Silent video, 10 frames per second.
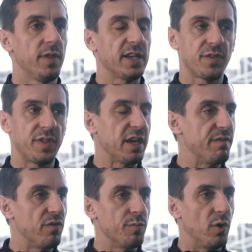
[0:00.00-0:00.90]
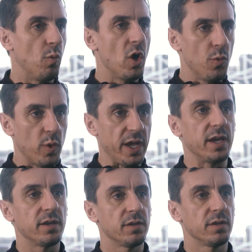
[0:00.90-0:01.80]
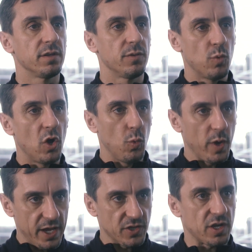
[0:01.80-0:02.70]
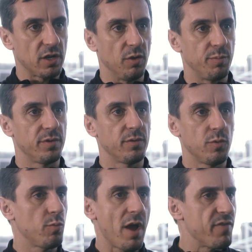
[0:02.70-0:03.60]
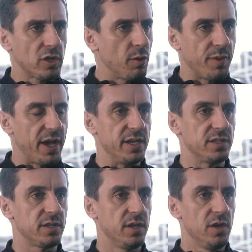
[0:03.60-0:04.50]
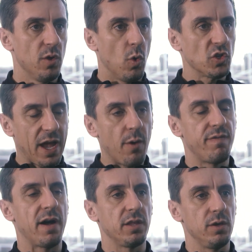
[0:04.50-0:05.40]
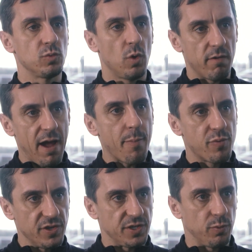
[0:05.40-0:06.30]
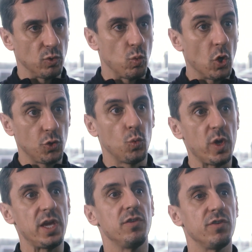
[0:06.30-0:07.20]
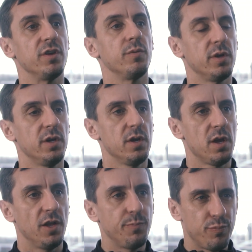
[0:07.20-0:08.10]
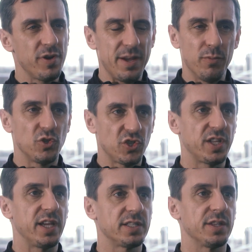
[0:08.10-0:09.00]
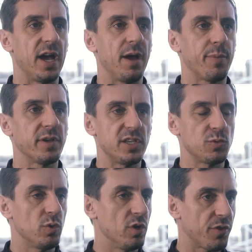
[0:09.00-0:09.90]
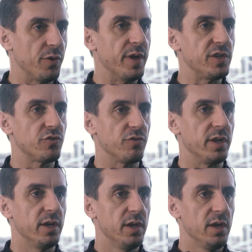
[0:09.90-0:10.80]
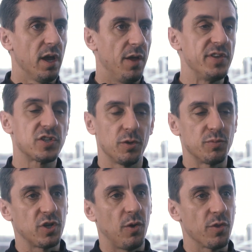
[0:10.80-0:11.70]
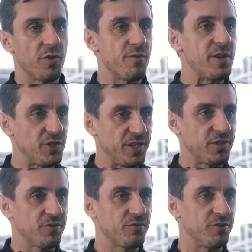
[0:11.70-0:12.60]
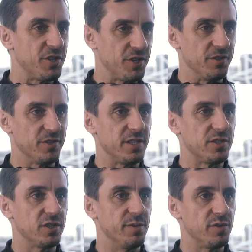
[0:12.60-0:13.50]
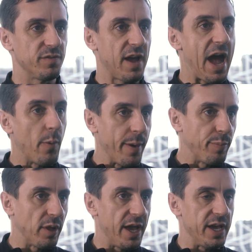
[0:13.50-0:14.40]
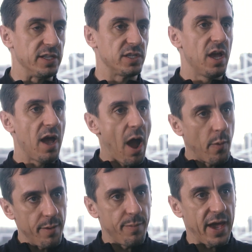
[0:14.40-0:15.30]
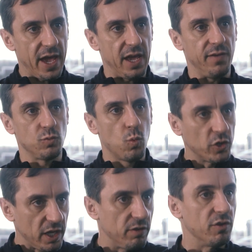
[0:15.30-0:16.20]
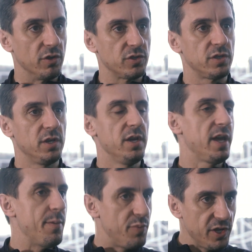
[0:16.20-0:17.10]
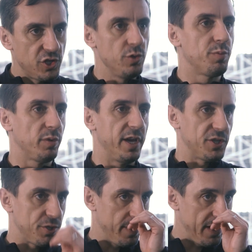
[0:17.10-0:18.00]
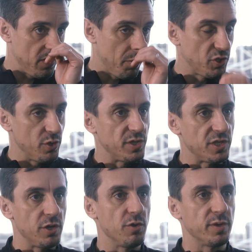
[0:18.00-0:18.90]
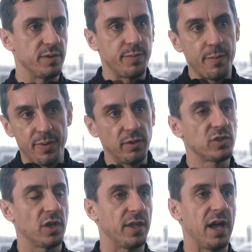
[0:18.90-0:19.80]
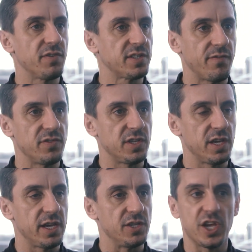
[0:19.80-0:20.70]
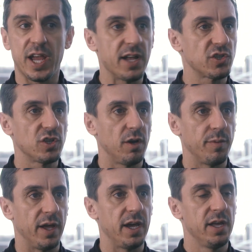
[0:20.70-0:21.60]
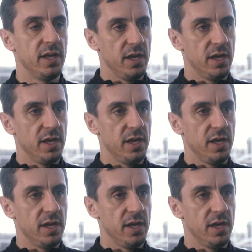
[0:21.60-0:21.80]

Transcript: That's the thing in football, what are we? What are we as a club? Whatever club that is. What's our values? What are our principles? What do we do? And pretty much stick to that because it's worked through history. And this club's got one of the richest traditions in terms of how it plays, how it behaves, what it does. It brings youth players through. It gives an opportunity to youth players. It's been built on that for 70 years. You can't stop that.